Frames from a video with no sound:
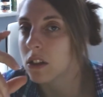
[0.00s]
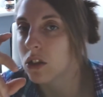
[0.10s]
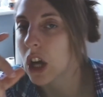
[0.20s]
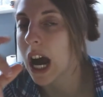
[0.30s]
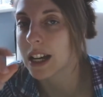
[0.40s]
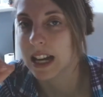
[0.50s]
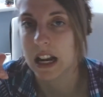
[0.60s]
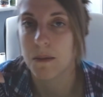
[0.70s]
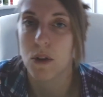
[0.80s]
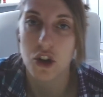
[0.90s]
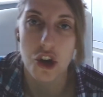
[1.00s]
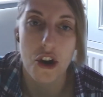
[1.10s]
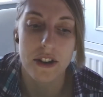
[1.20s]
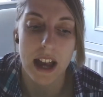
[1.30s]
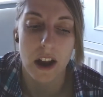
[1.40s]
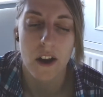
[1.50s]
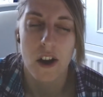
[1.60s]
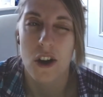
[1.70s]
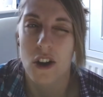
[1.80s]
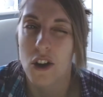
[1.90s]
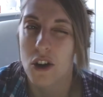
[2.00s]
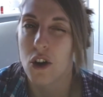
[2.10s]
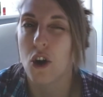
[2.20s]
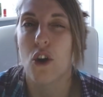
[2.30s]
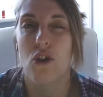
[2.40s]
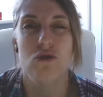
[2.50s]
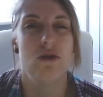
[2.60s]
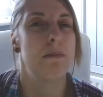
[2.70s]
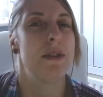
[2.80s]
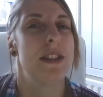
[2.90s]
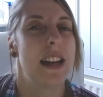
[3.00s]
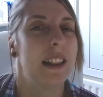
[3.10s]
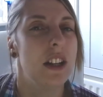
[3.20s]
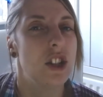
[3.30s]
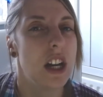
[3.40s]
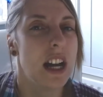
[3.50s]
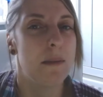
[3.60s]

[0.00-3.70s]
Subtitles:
tracks it. I'm not sure it's like 100% legit.